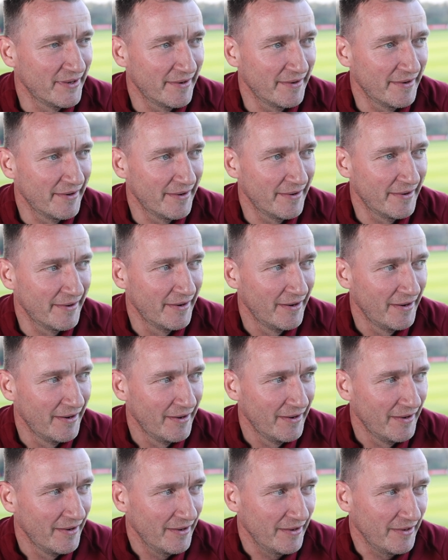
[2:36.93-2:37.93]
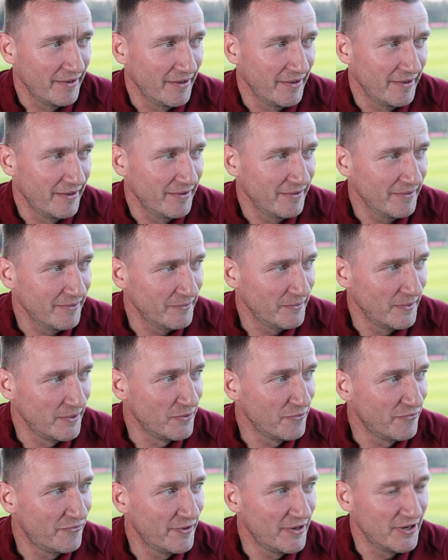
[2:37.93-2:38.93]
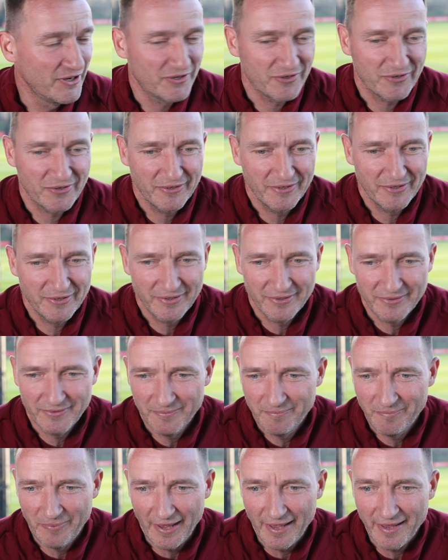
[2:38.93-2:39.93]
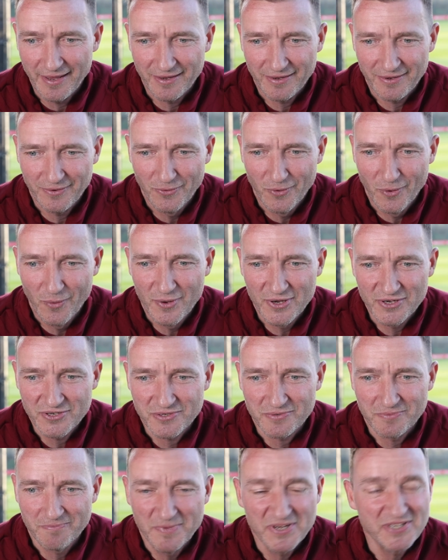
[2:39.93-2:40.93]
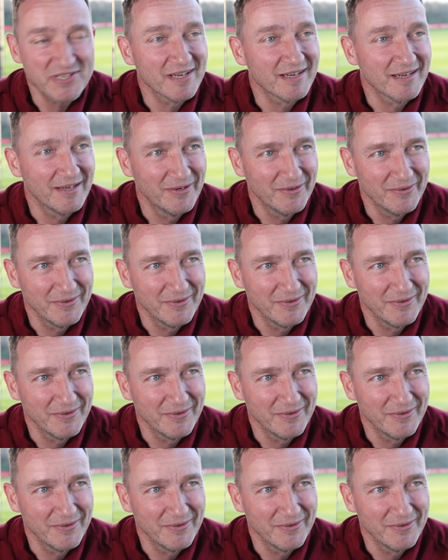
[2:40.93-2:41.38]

And when you finish playing, you're always missing,